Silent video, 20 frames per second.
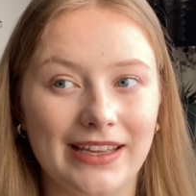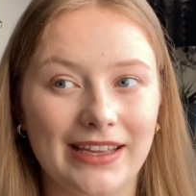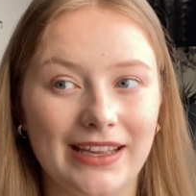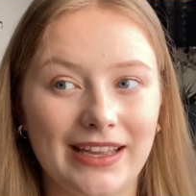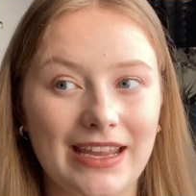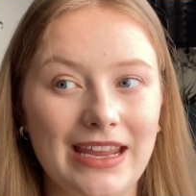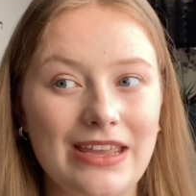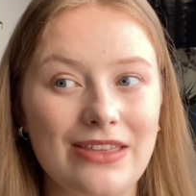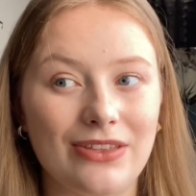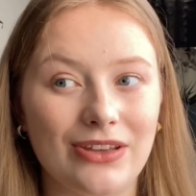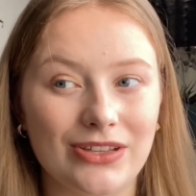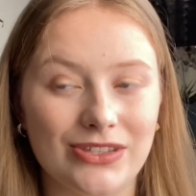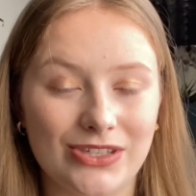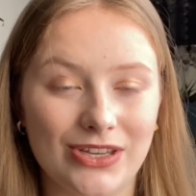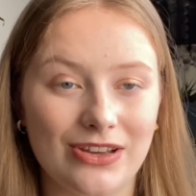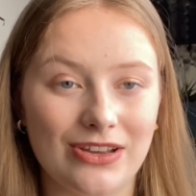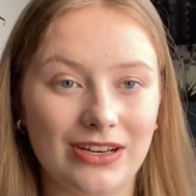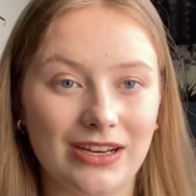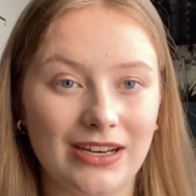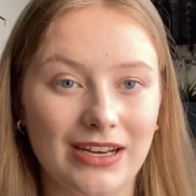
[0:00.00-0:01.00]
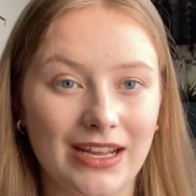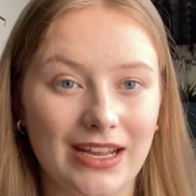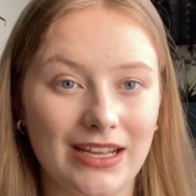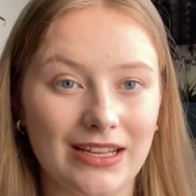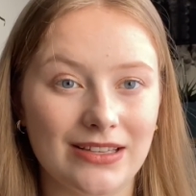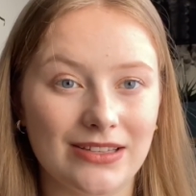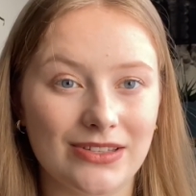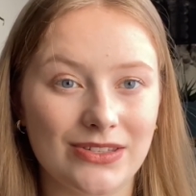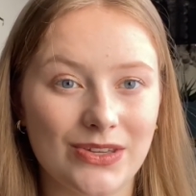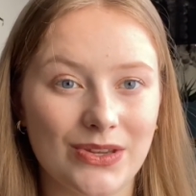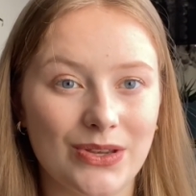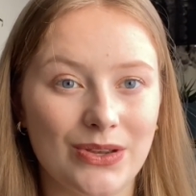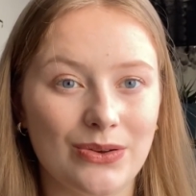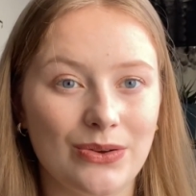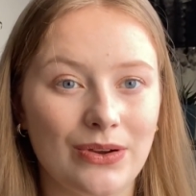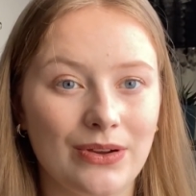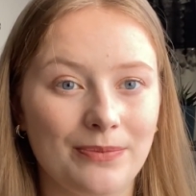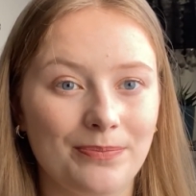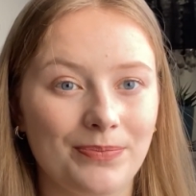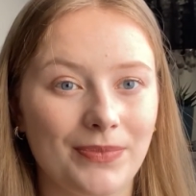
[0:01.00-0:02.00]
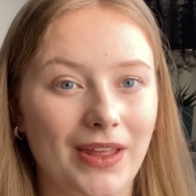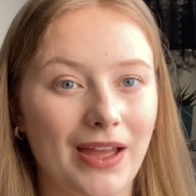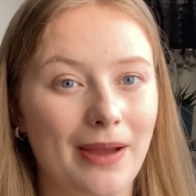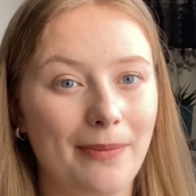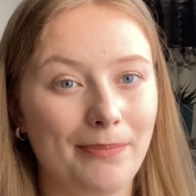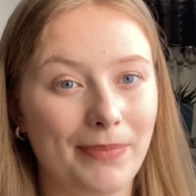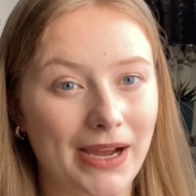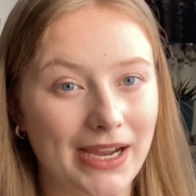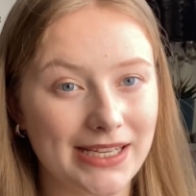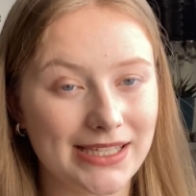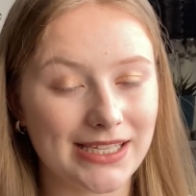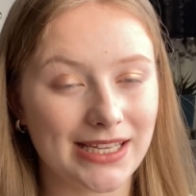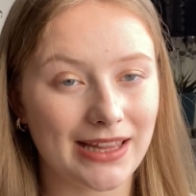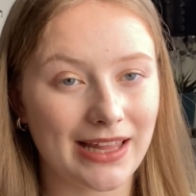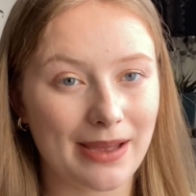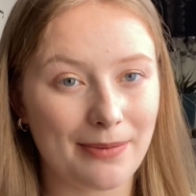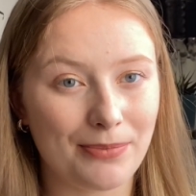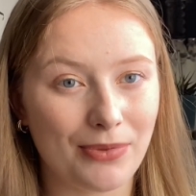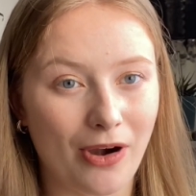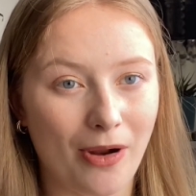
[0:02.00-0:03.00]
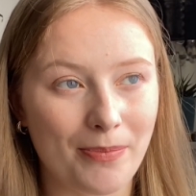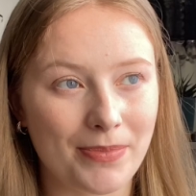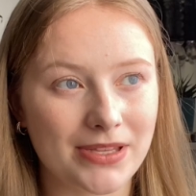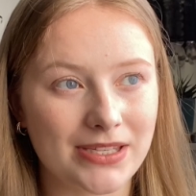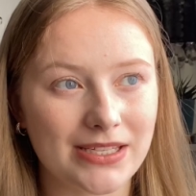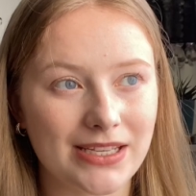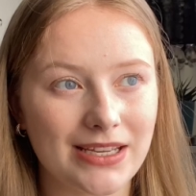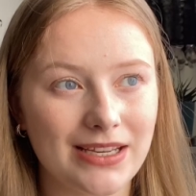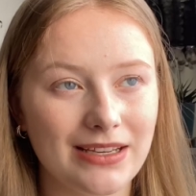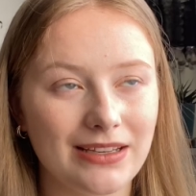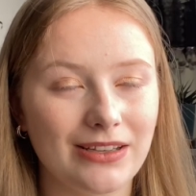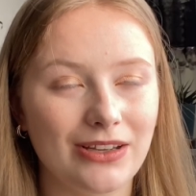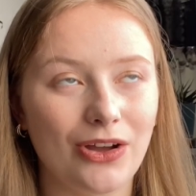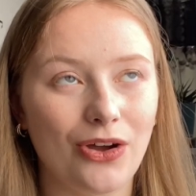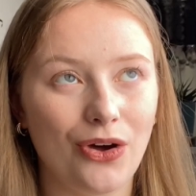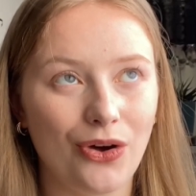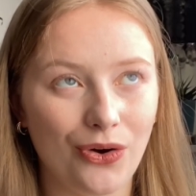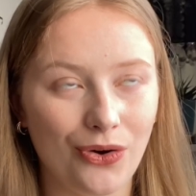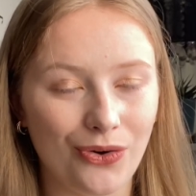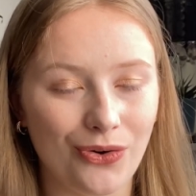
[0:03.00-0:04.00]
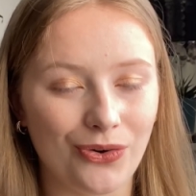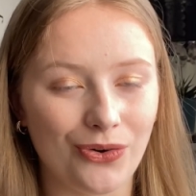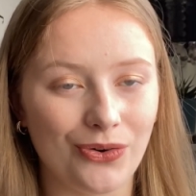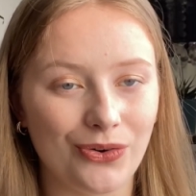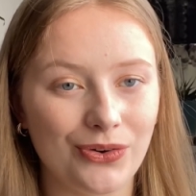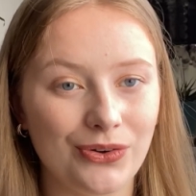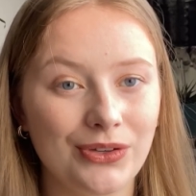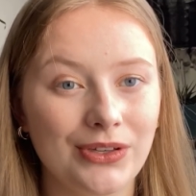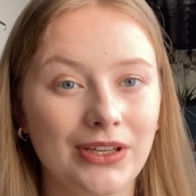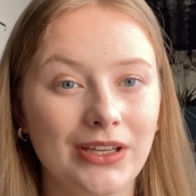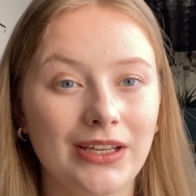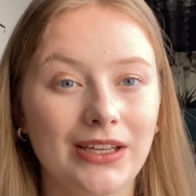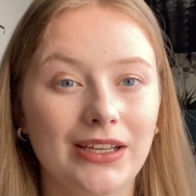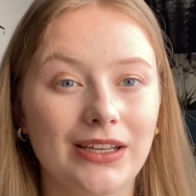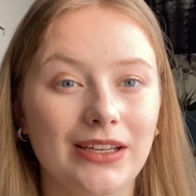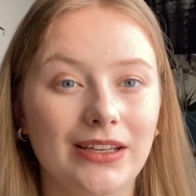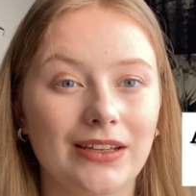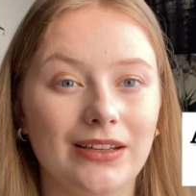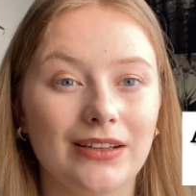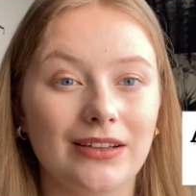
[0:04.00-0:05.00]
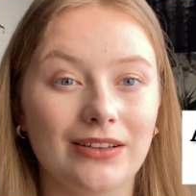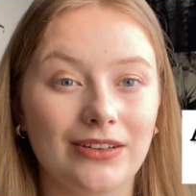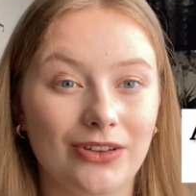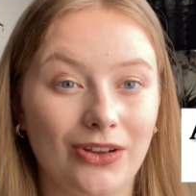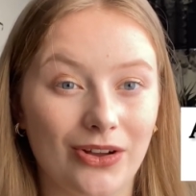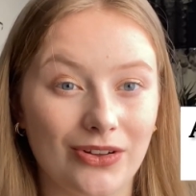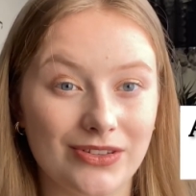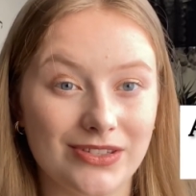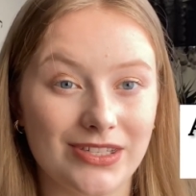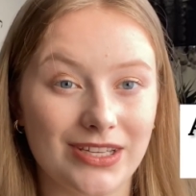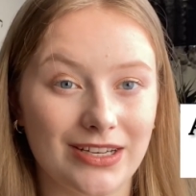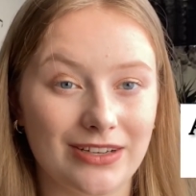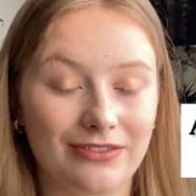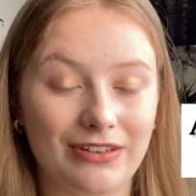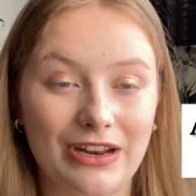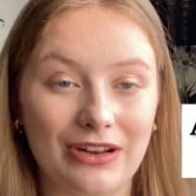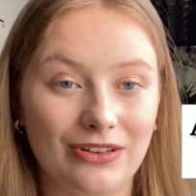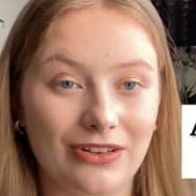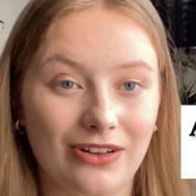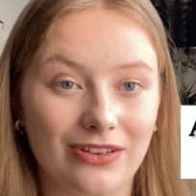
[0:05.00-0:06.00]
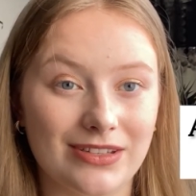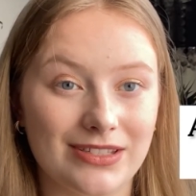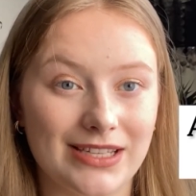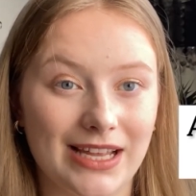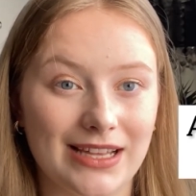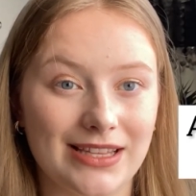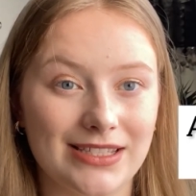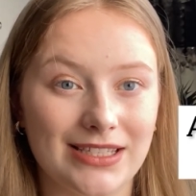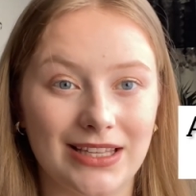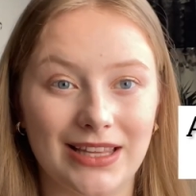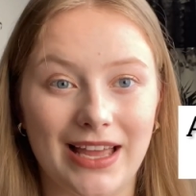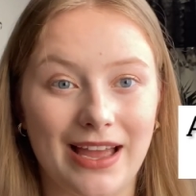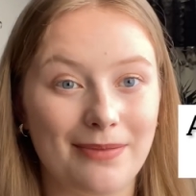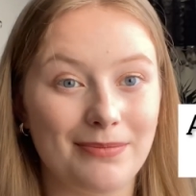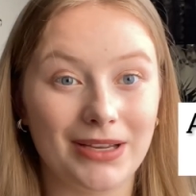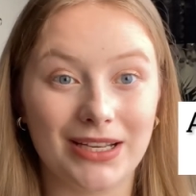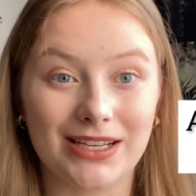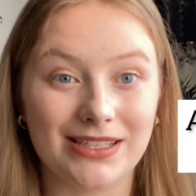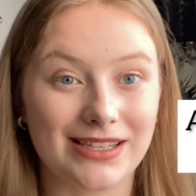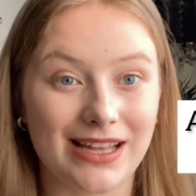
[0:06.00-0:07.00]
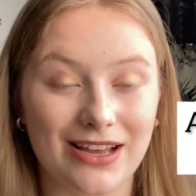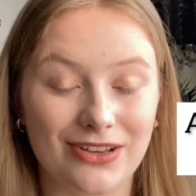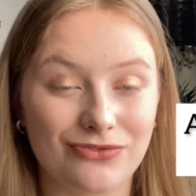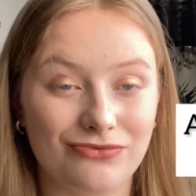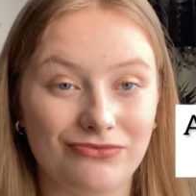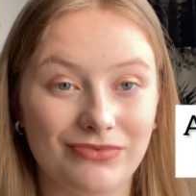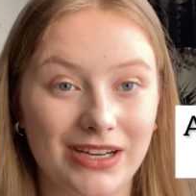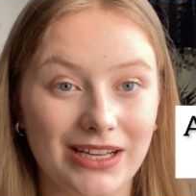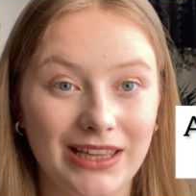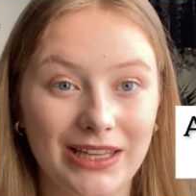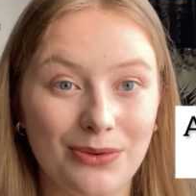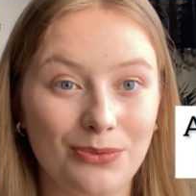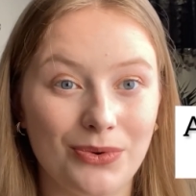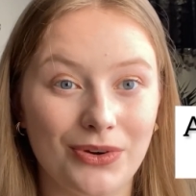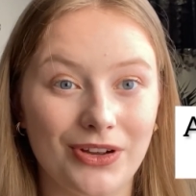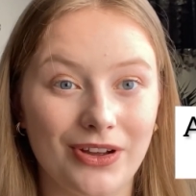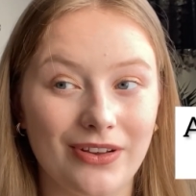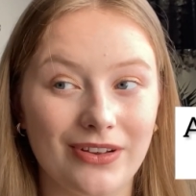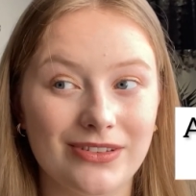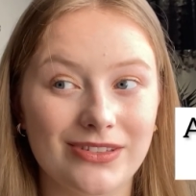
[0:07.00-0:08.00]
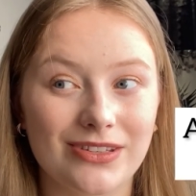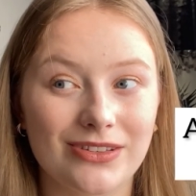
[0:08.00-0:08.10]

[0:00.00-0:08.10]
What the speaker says: either turning it into a buy-to-let property or considering consent to let, because that's really worked